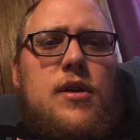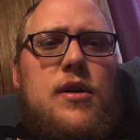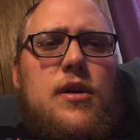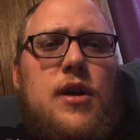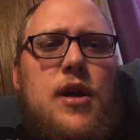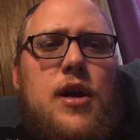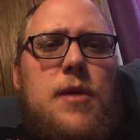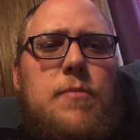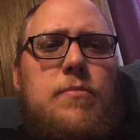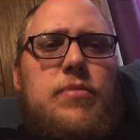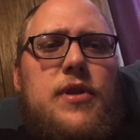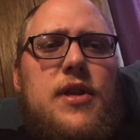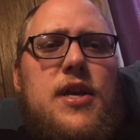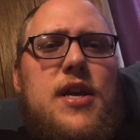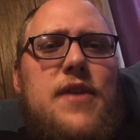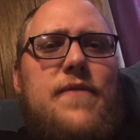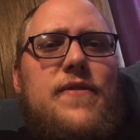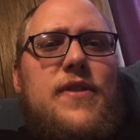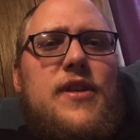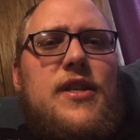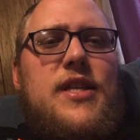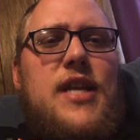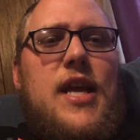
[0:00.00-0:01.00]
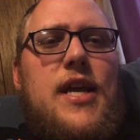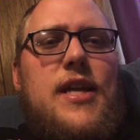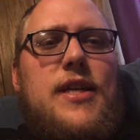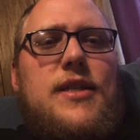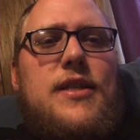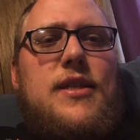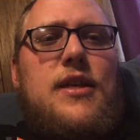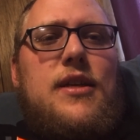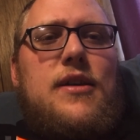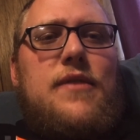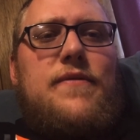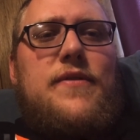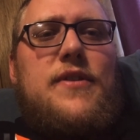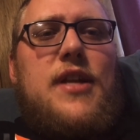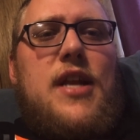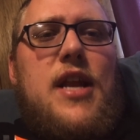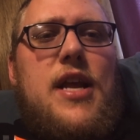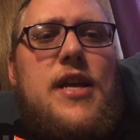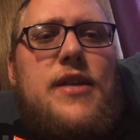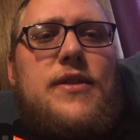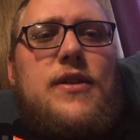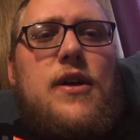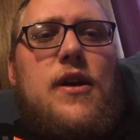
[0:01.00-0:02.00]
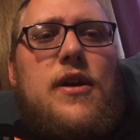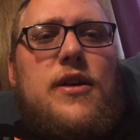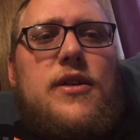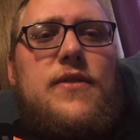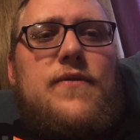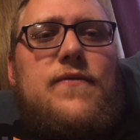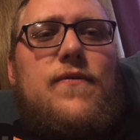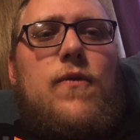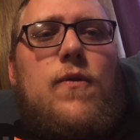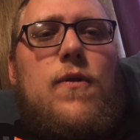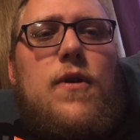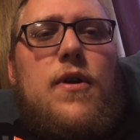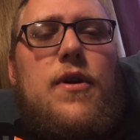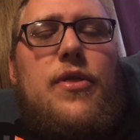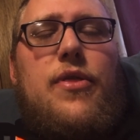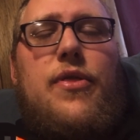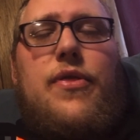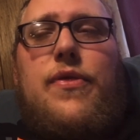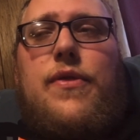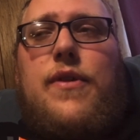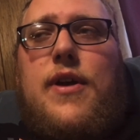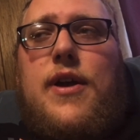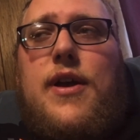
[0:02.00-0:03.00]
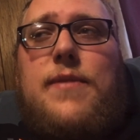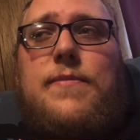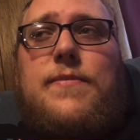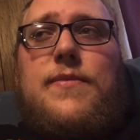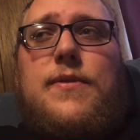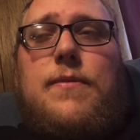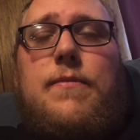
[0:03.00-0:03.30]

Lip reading: I believe the date of today it's August 4th,